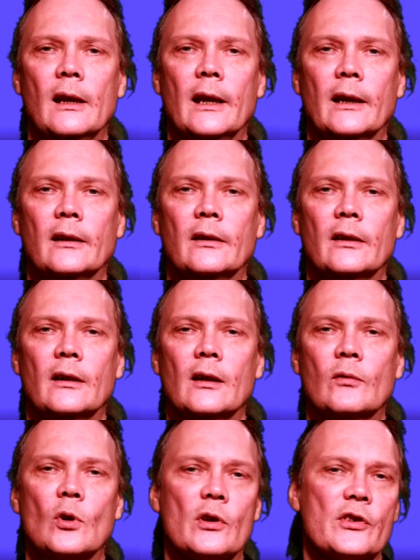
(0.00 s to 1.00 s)
And uh,
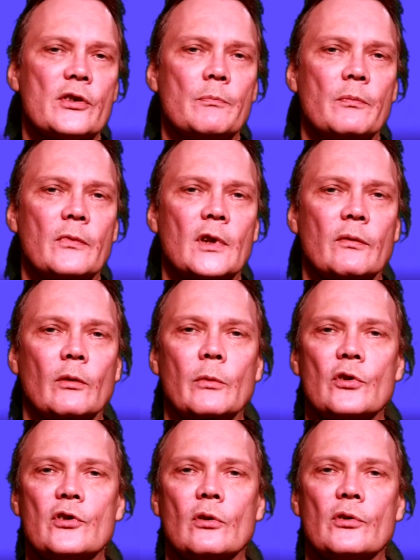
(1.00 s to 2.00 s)
of course, different
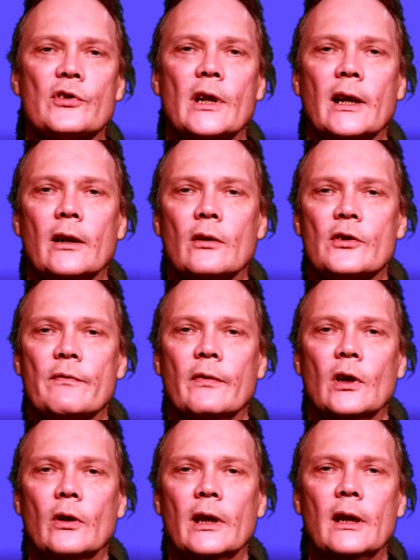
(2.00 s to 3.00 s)
musical styles
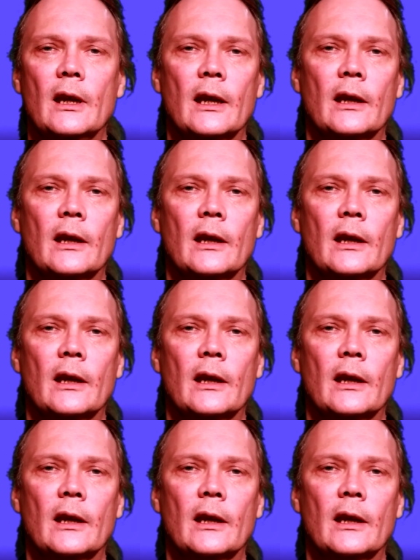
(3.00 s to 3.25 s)
vary,